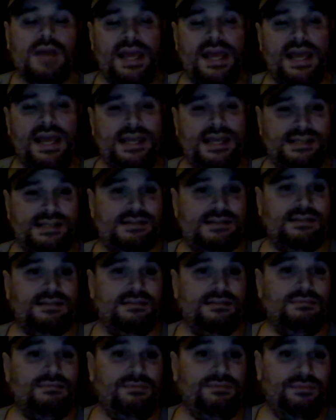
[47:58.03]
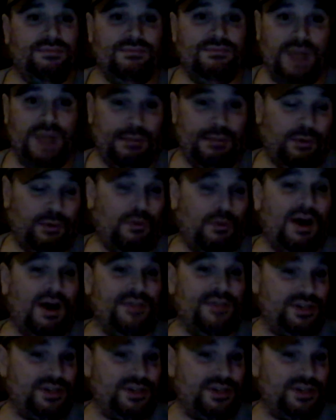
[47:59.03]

is, number one, the